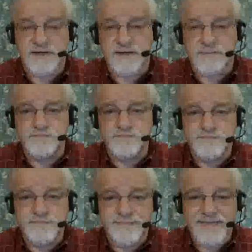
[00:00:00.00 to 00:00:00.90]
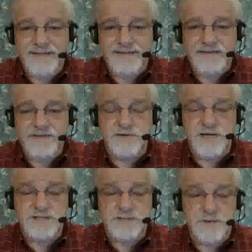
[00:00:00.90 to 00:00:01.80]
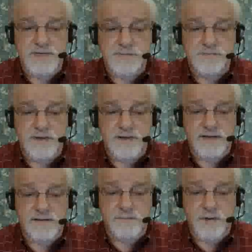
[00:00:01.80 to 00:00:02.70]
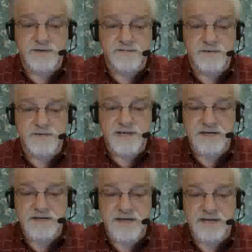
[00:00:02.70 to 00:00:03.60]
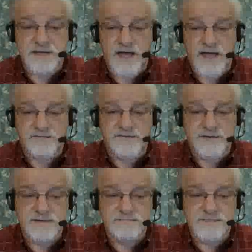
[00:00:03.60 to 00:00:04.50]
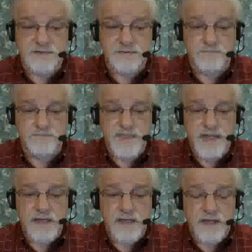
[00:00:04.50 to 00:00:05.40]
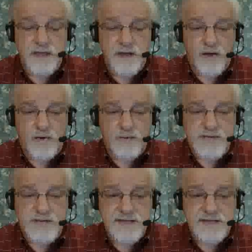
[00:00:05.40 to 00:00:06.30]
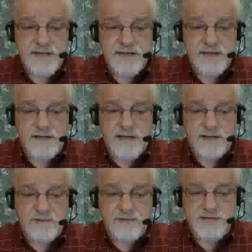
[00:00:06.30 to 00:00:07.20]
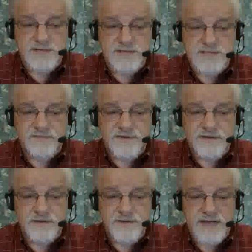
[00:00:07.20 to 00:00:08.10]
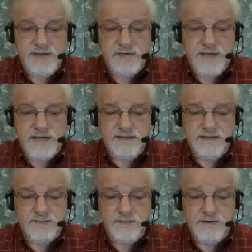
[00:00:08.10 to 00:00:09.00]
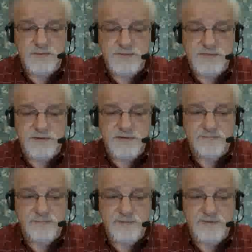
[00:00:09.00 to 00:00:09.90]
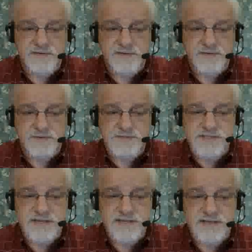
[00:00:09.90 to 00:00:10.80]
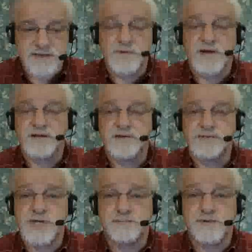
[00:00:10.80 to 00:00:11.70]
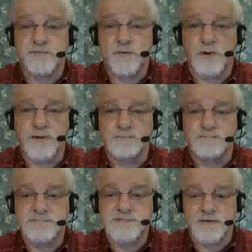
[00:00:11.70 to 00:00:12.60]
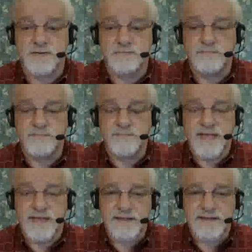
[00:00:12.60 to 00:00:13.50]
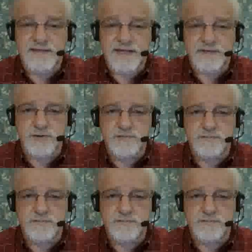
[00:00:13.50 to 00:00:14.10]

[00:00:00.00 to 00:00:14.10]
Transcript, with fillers: Um, they're not so much uh, part of your day-to-day life. So, okay, uh, I'm going to end this video now, and then we will start up with the videos that come under Chapter 4. So, thank you.